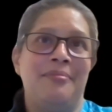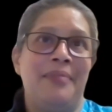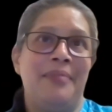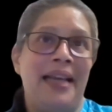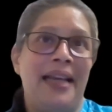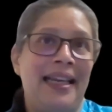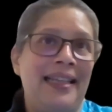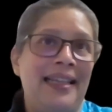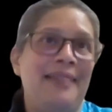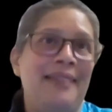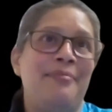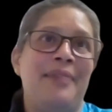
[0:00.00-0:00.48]

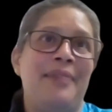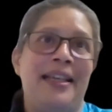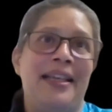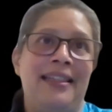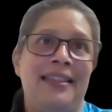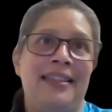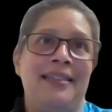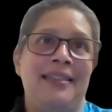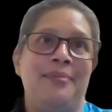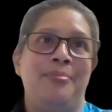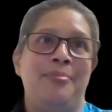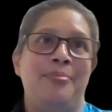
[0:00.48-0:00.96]

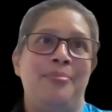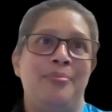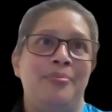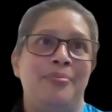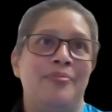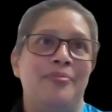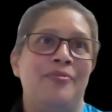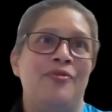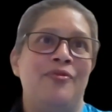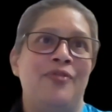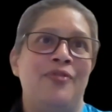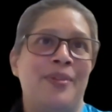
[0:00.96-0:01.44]
many
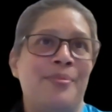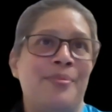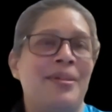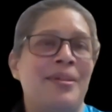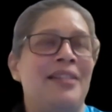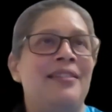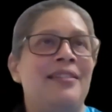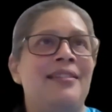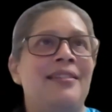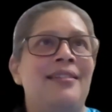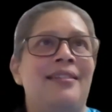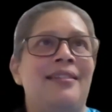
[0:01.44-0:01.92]

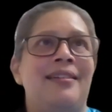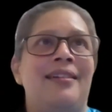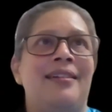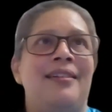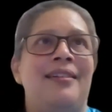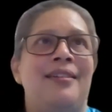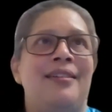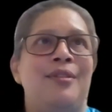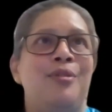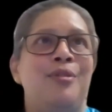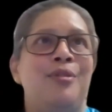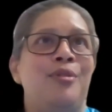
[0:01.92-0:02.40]
women
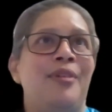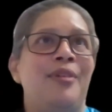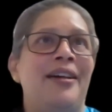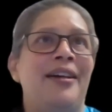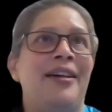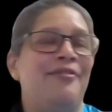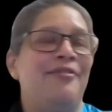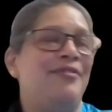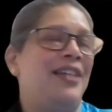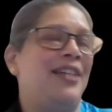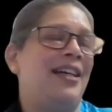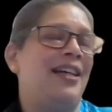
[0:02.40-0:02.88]
who
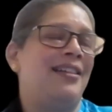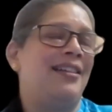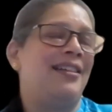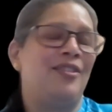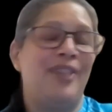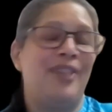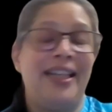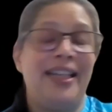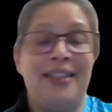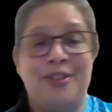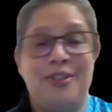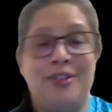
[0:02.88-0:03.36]
have done
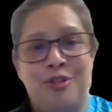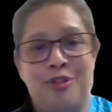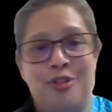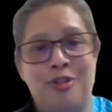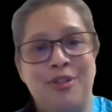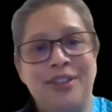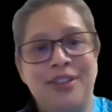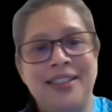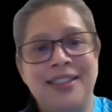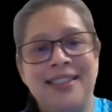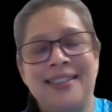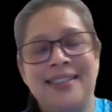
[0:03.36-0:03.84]
great
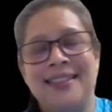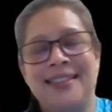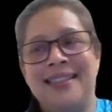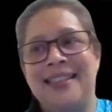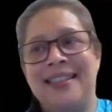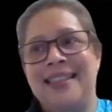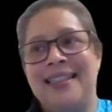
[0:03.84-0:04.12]
roles.